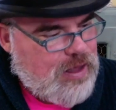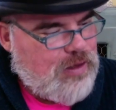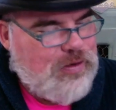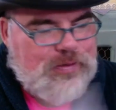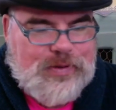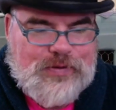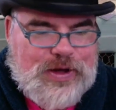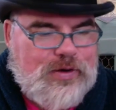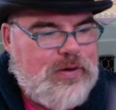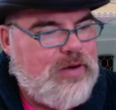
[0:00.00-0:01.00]
Oh, here we
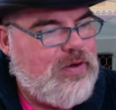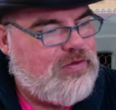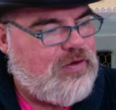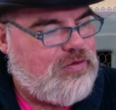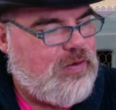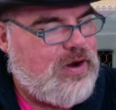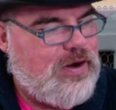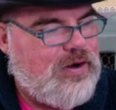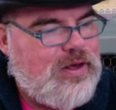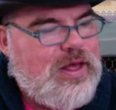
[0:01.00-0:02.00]
go. Here it starts right out
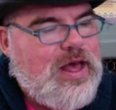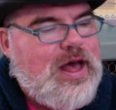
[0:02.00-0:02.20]
here.